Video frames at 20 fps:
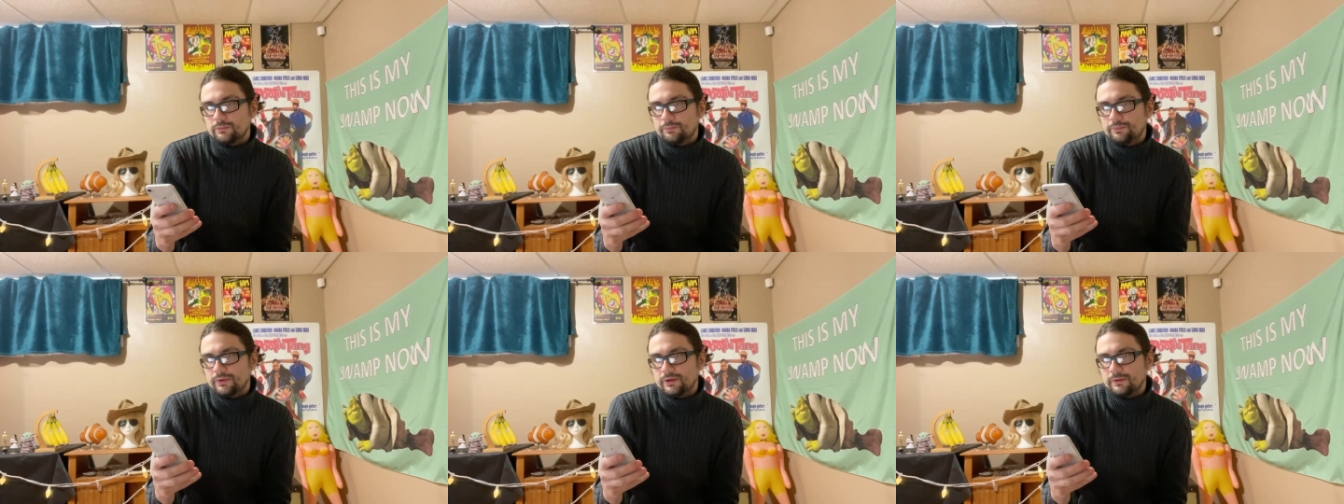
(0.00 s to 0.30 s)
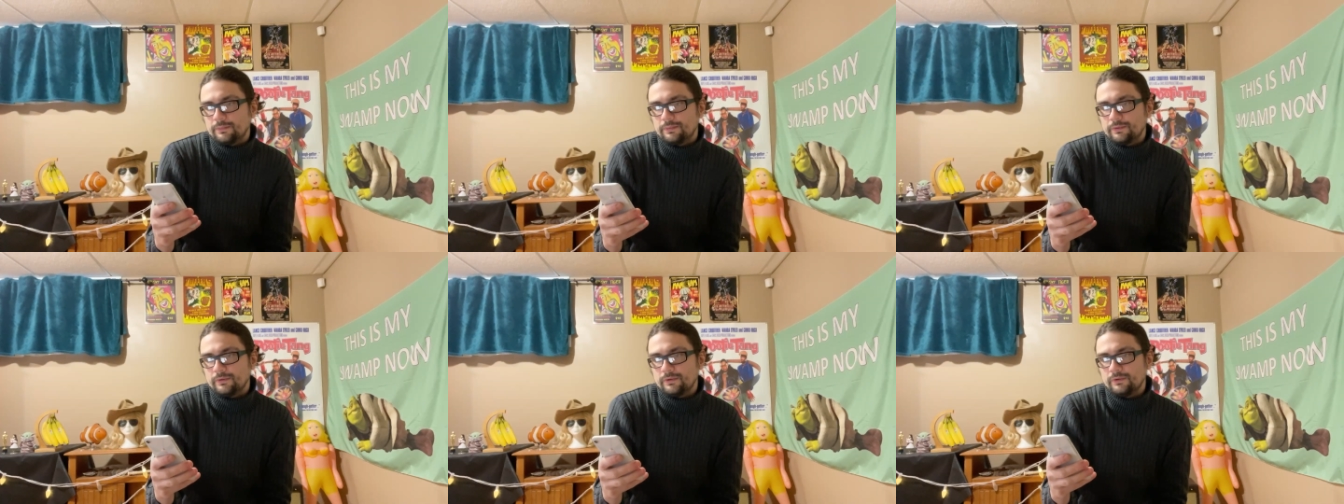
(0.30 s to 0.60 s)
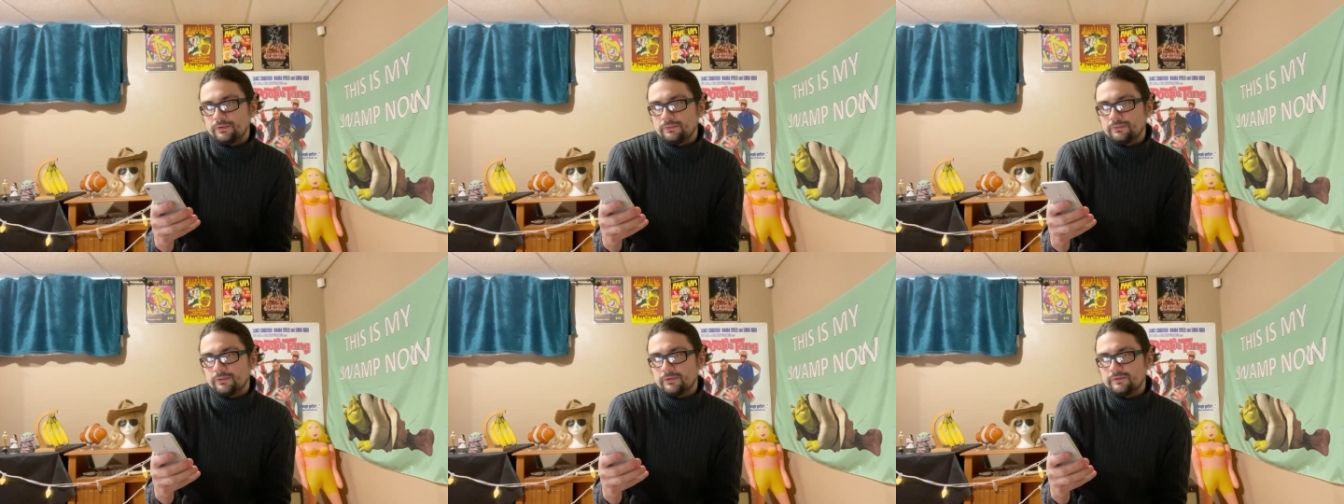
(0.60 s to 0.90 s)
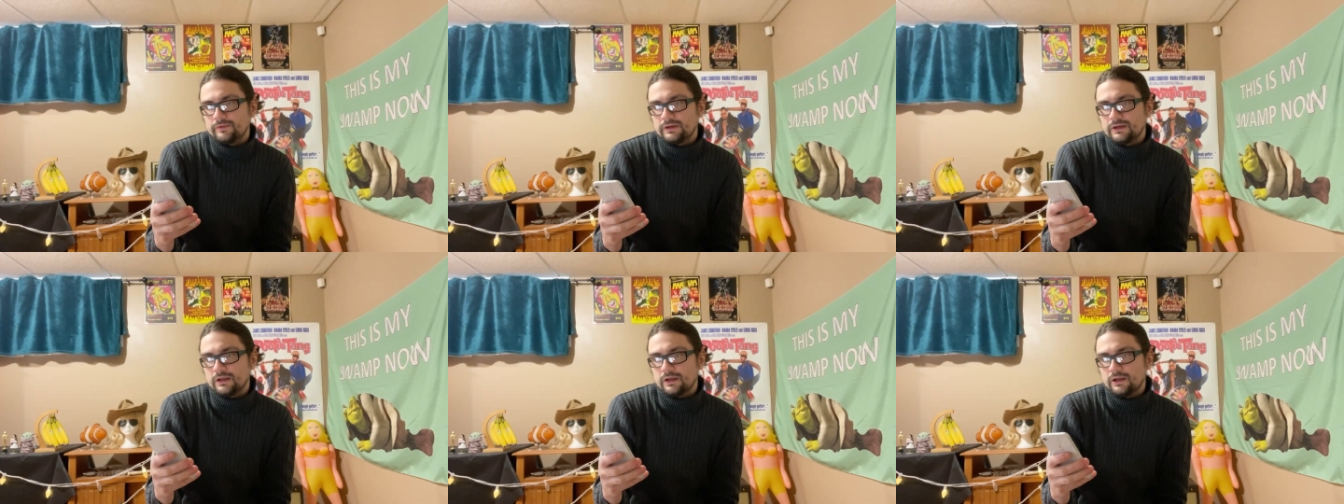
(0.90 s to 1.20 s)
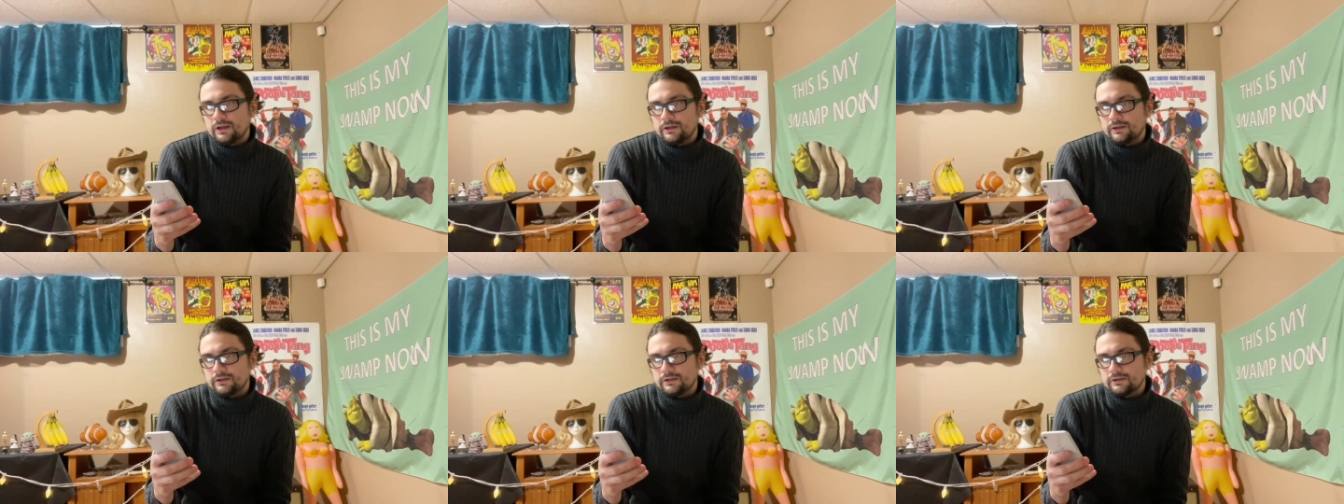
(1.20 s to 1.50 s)
Moving
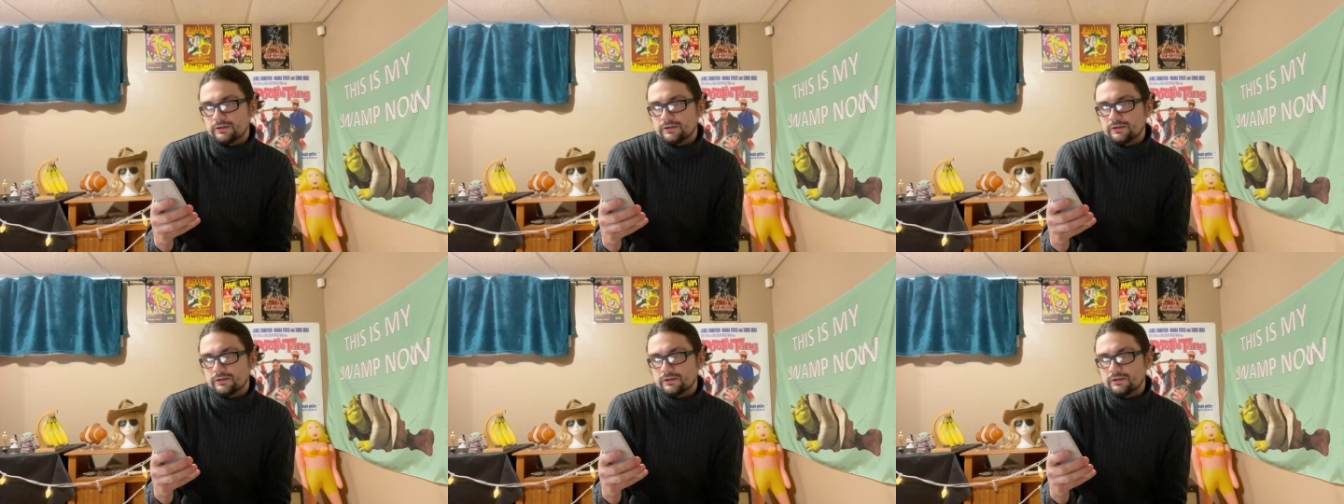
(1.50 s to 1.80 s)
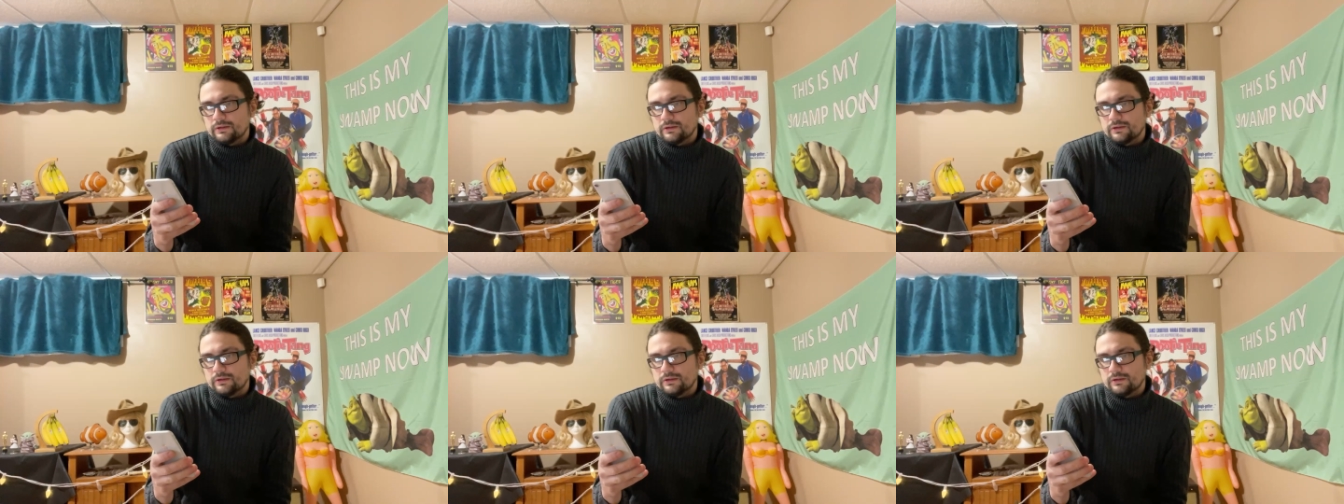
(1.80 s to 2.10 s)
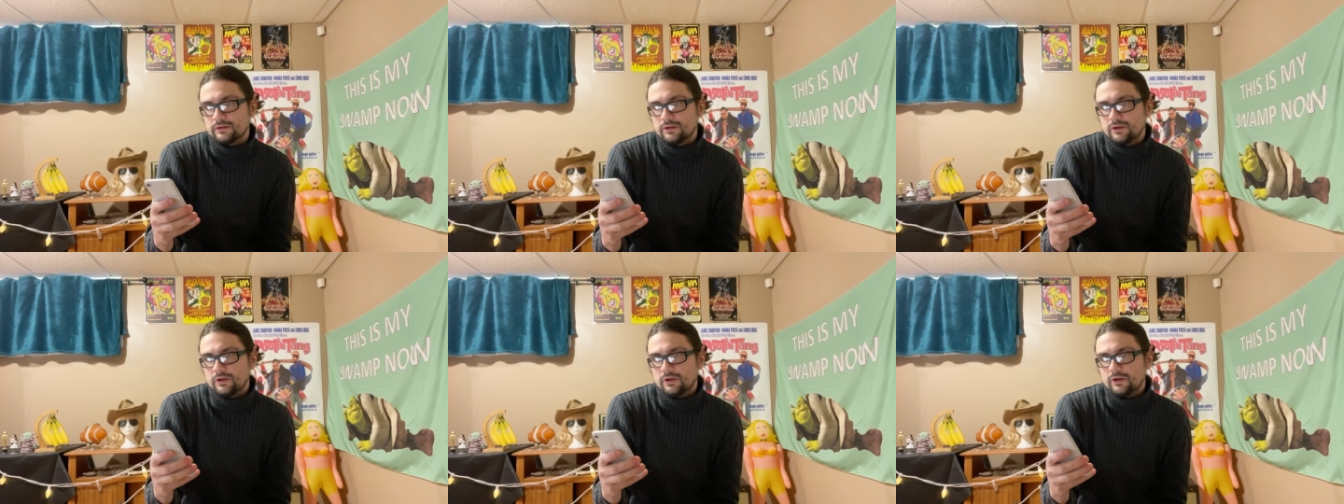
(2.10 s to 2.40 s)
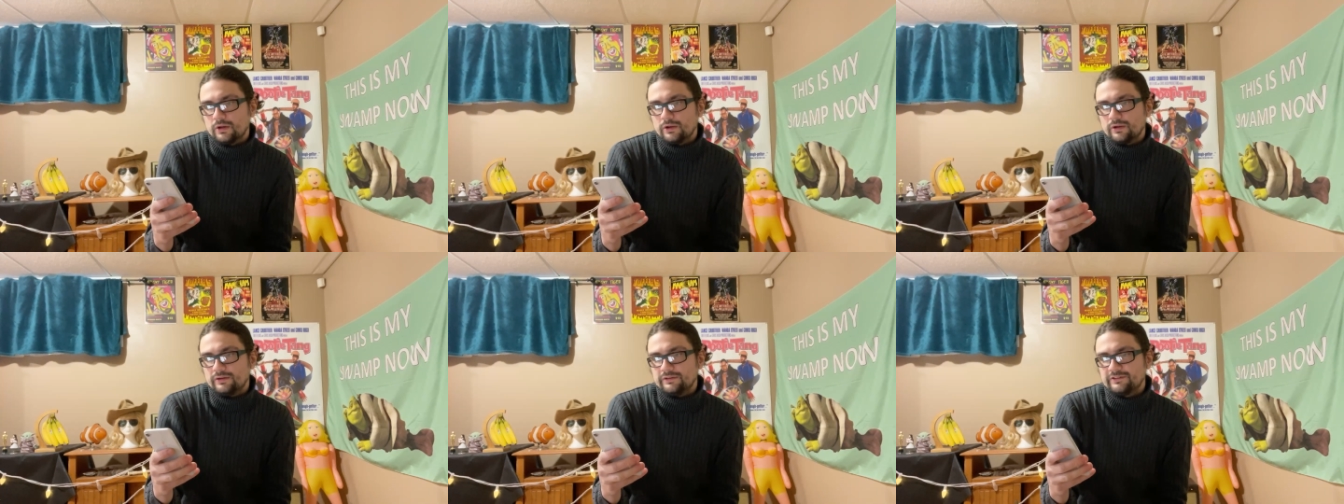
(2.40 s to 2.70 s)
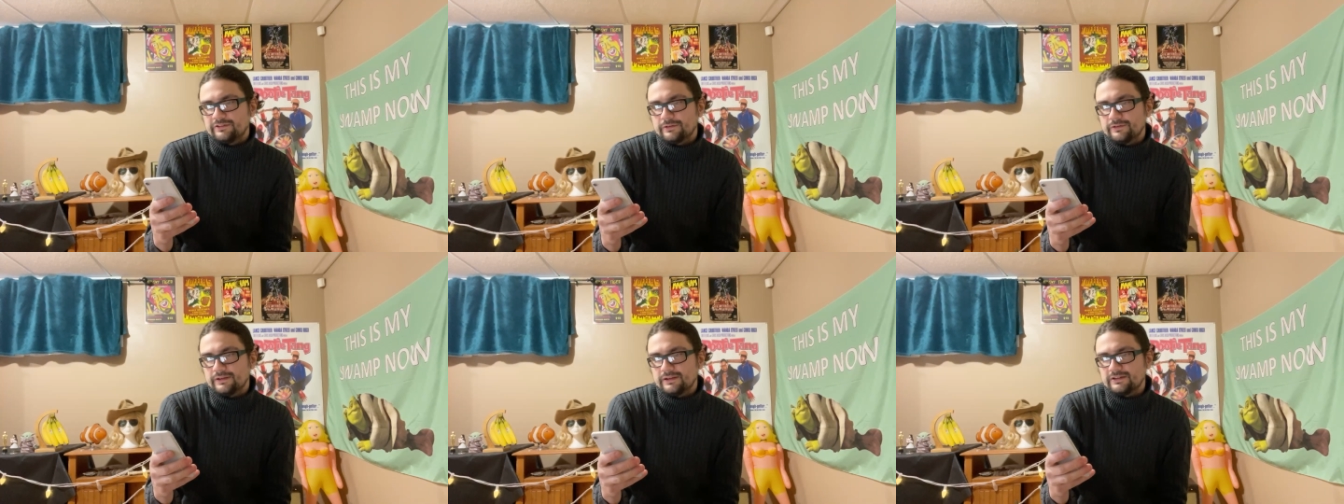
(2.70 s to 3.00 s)
on.
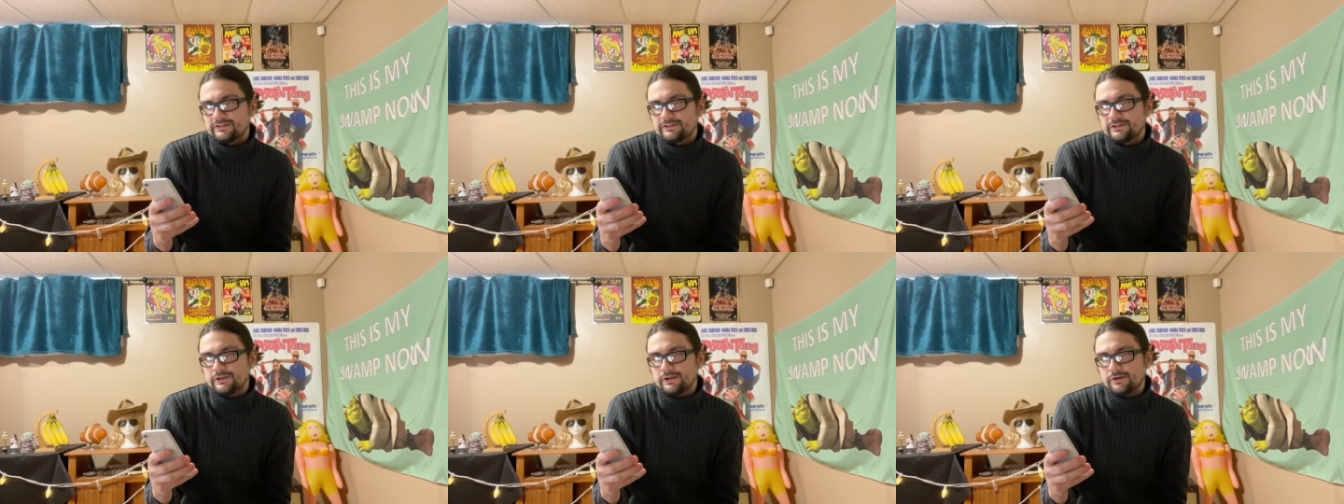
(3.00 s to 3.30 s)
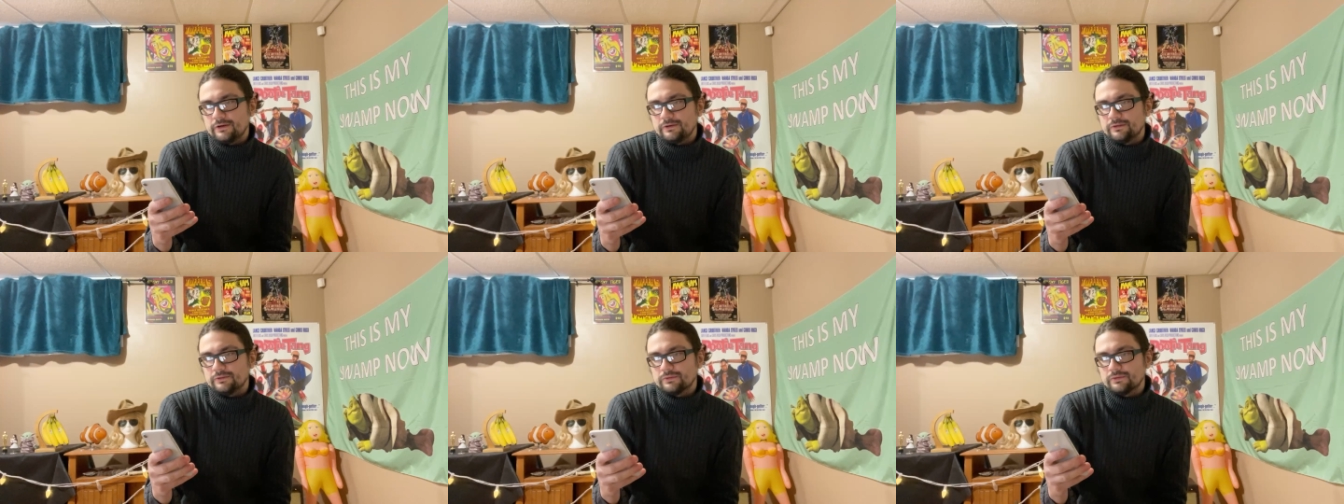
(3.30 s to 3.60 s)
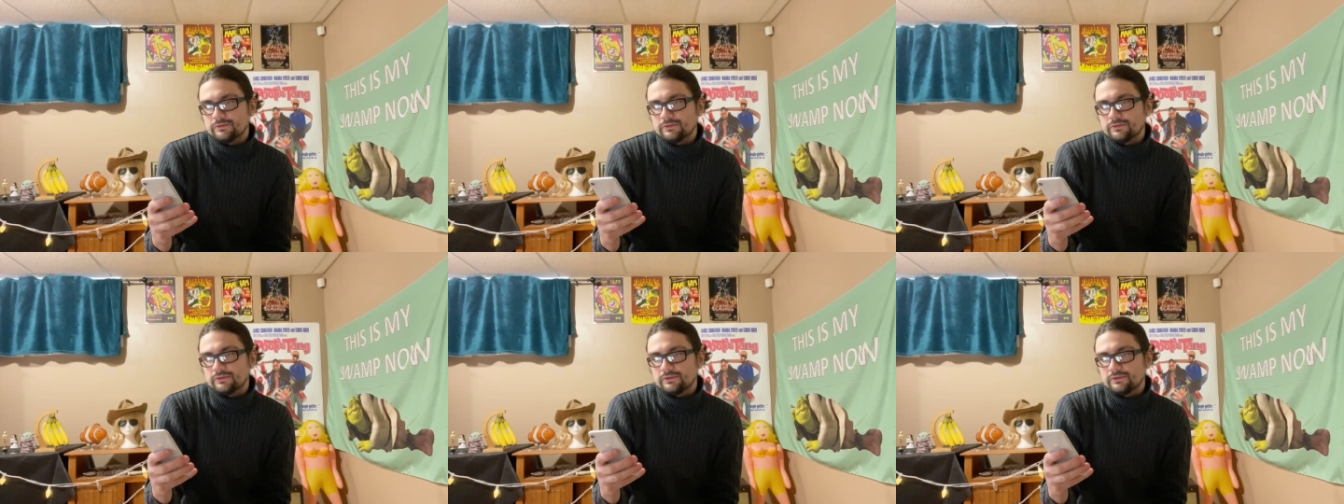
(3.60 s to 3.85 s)
So this note